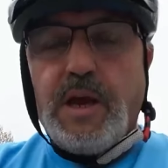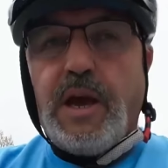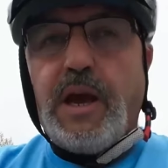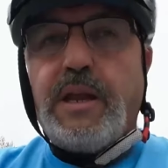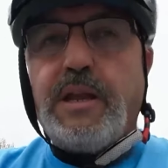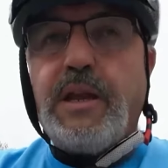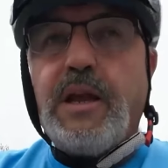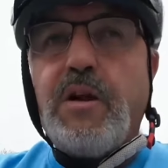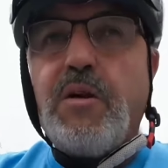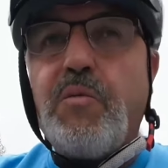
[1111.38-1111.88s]

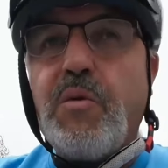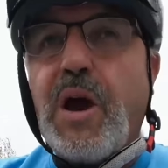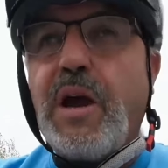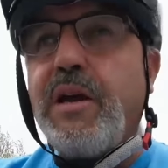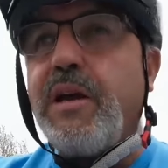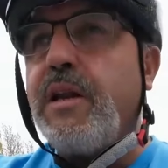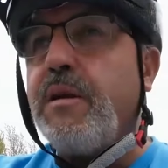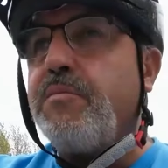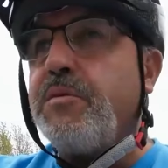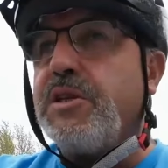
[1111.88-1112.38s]
And there, I
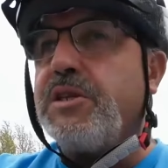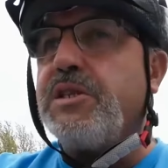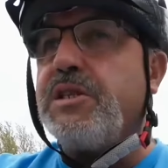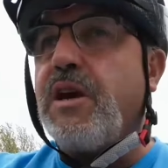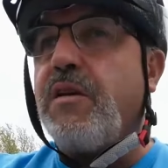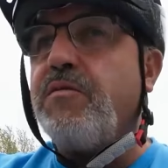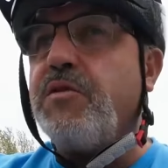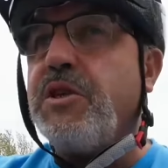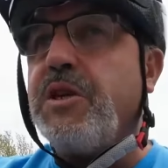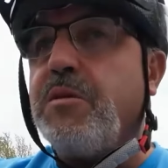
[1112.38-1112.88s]
get up to
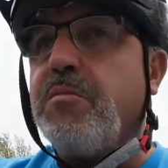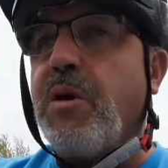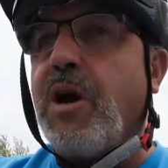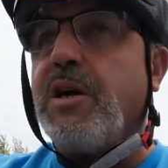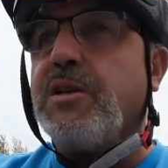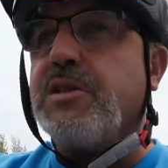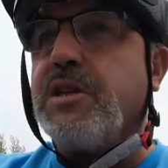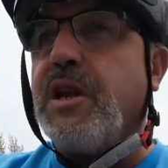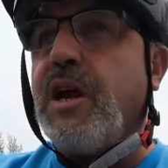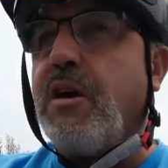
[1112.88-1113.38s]
17
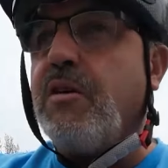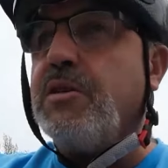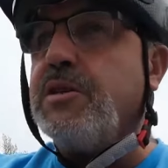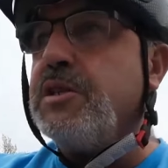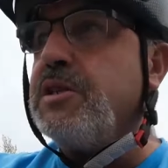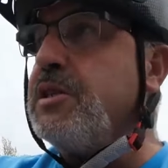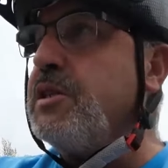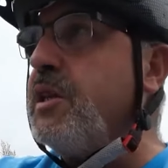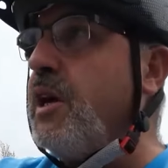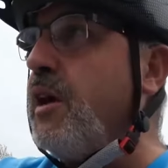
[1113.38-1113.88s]
miles an hour
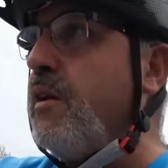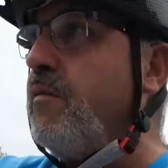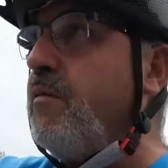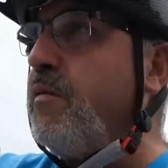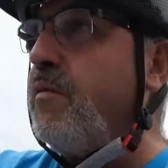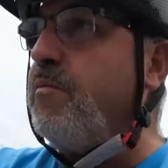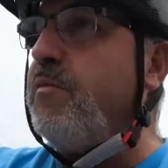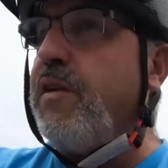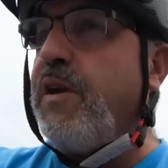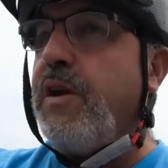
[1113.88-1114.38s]
just then,
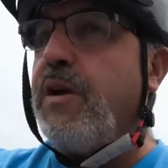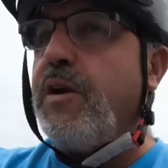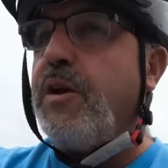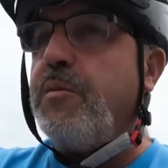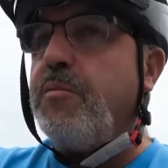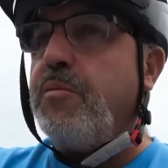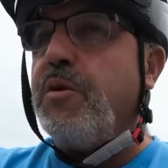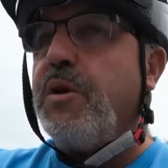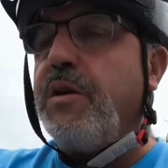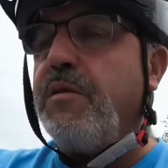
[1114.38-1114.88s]

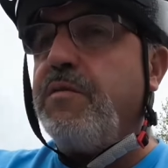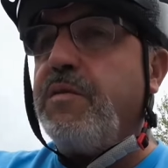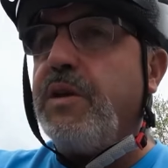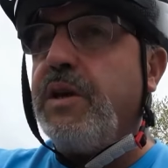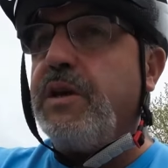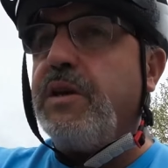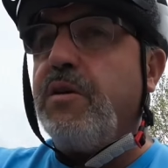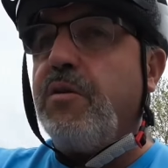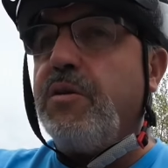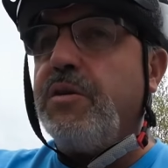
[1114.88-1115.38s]
very
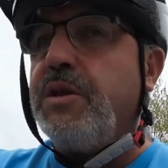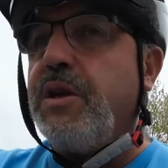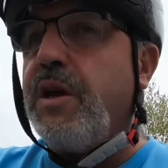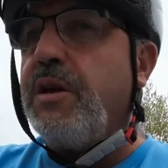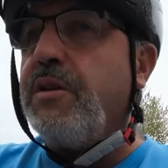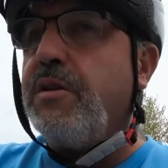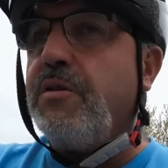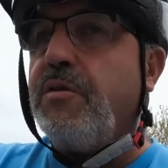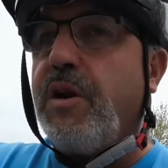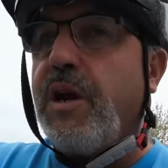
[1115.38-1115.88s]
briefly going the
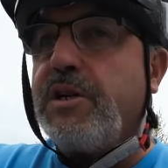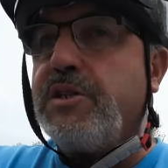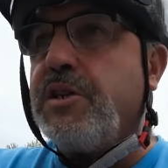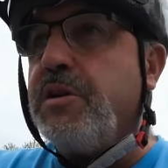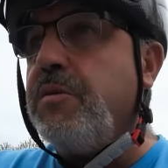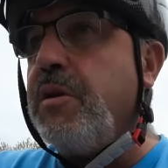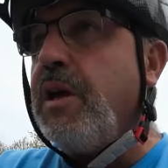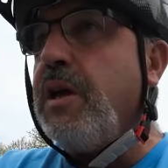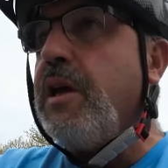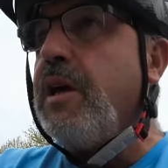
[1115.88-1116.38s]
other
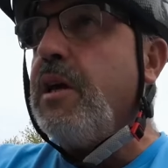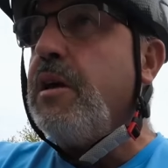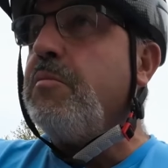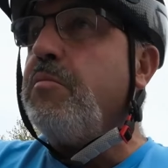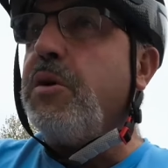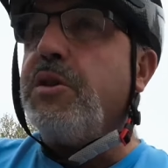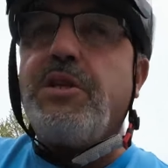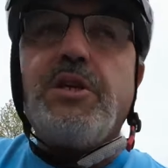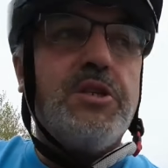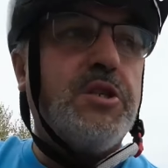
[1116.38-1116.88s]
direction.
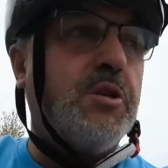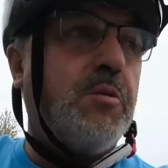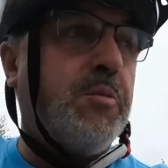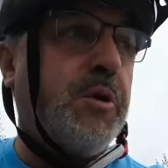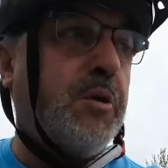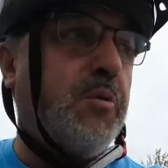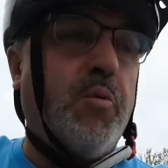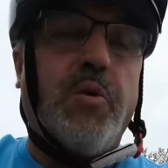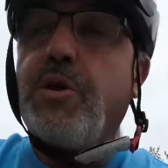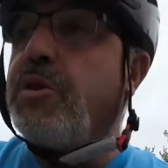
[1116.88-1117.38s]
But this will
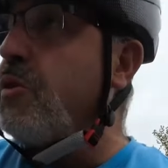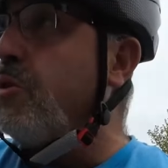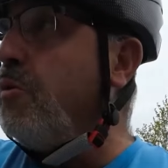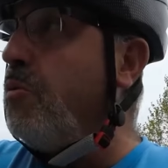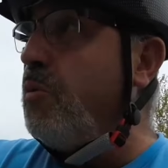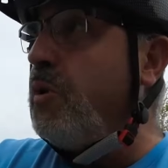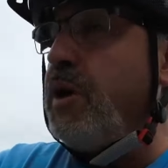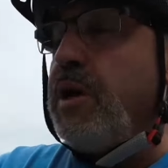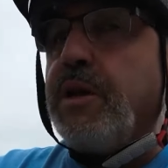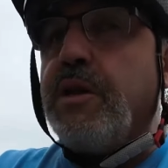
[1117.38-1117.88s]
be with the
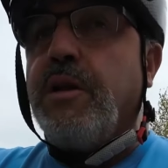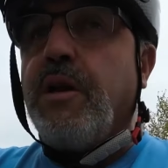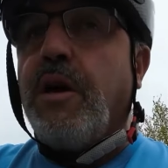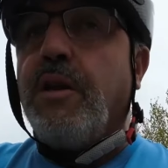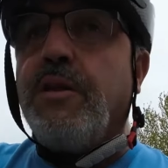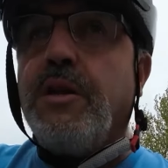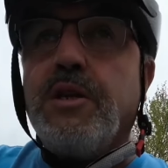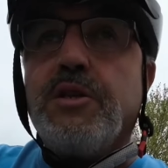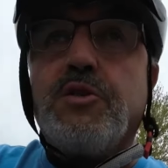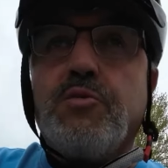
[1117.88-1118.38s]
wind
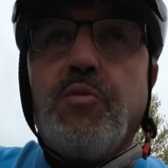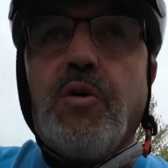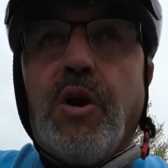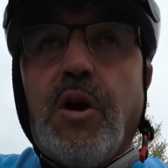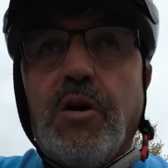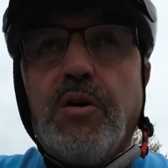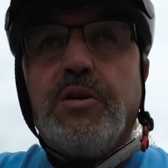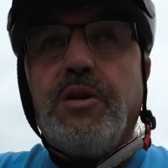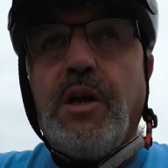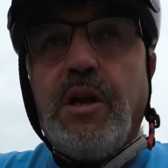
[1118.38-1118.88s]
on this
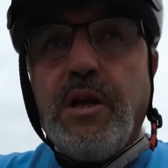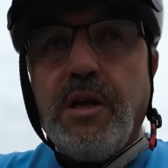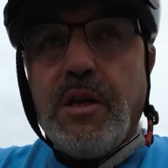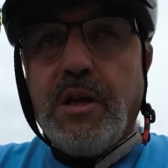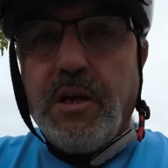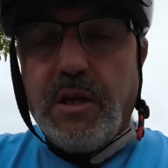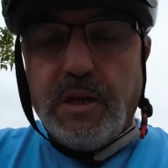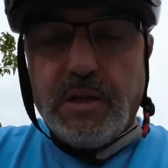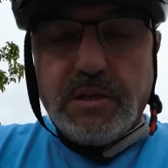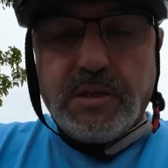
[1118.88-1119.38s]
road.
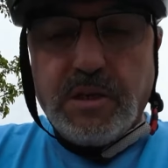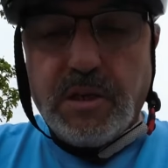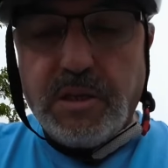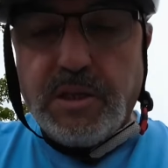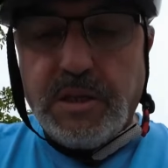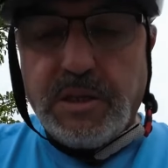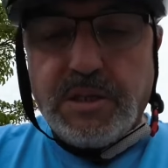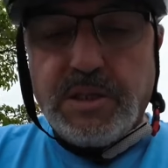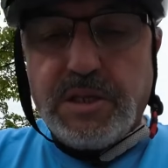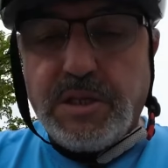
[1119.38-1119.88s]
So
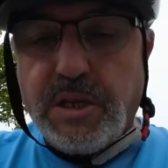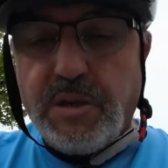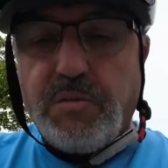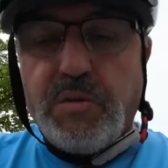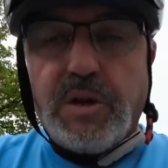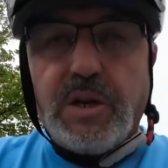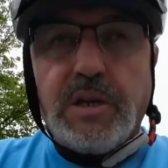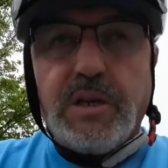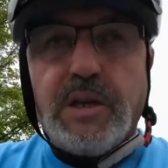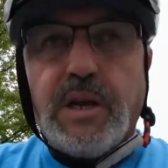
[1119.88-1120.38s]
let's see
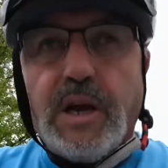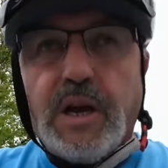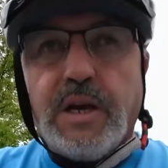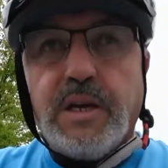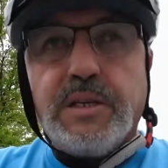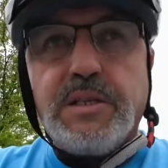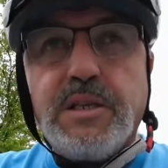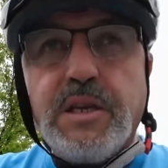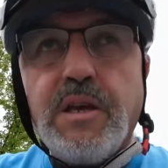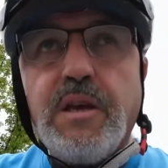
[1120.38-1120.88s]
what it
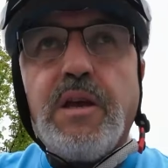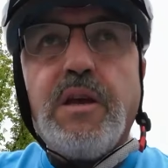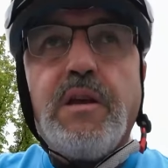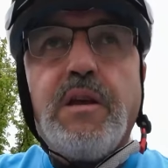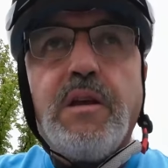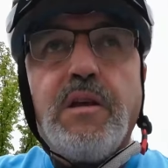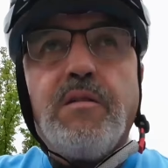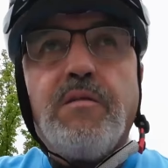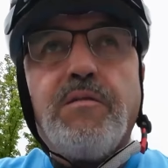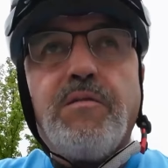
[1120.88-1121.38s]
does.
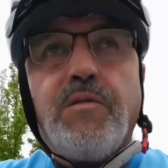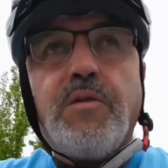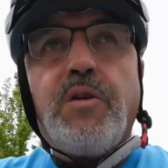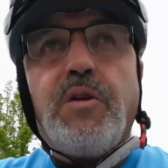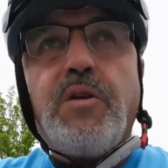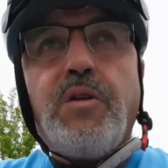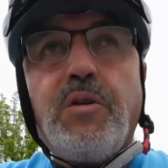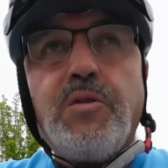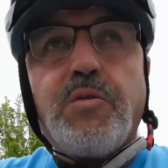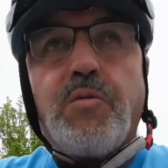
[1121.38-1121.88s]

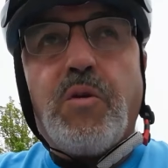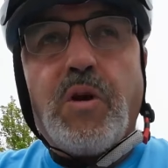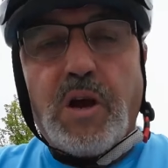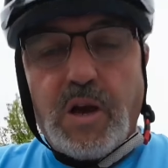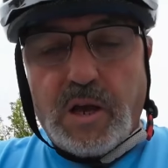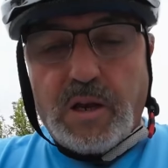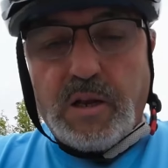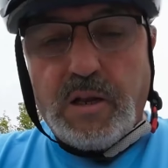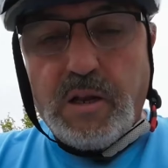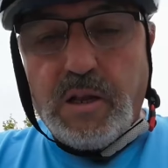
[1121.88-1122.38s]
Full
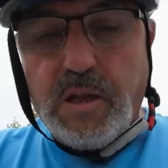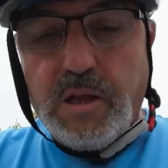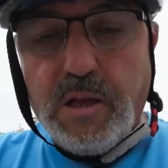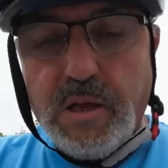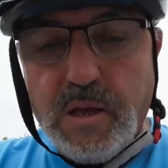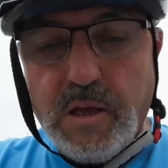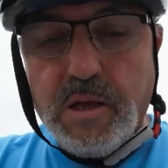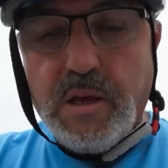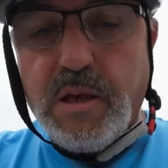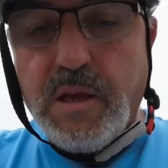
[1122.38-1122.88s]
throttle,
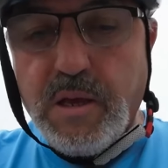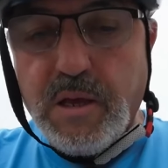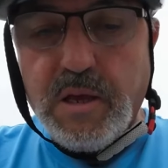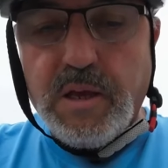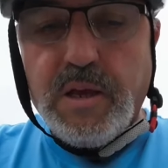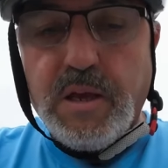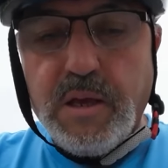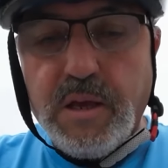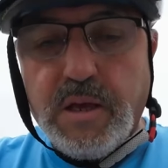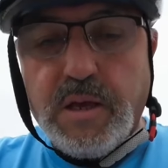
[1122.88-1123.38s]

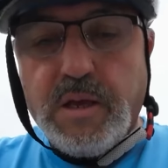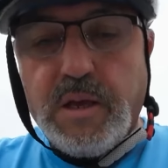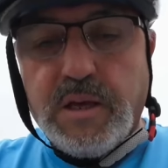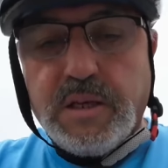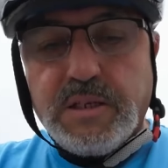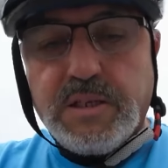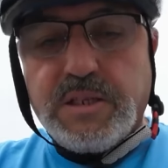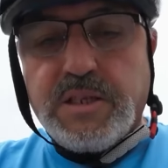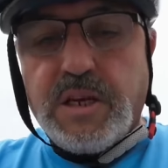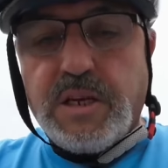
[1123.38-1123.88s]

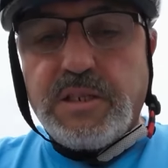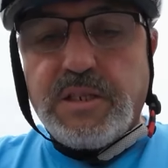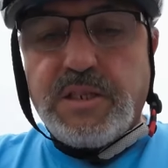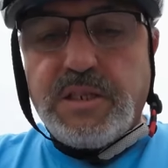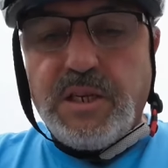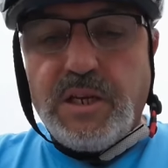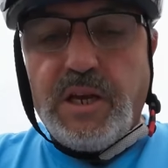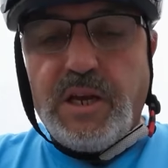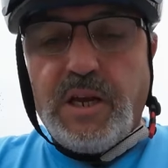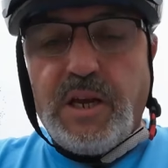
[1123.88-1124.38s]

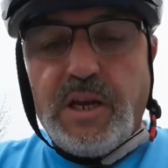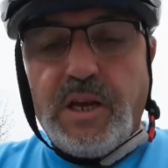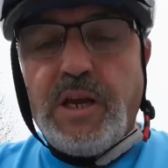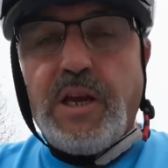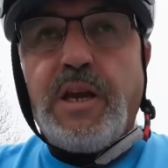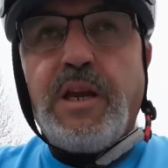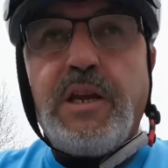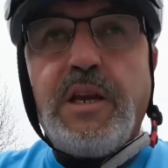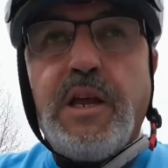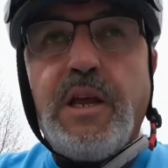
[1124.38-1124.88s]

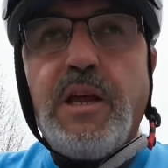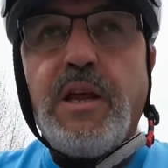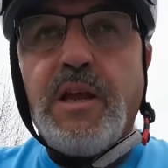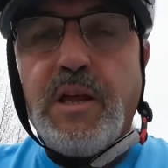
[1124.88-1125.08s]
16,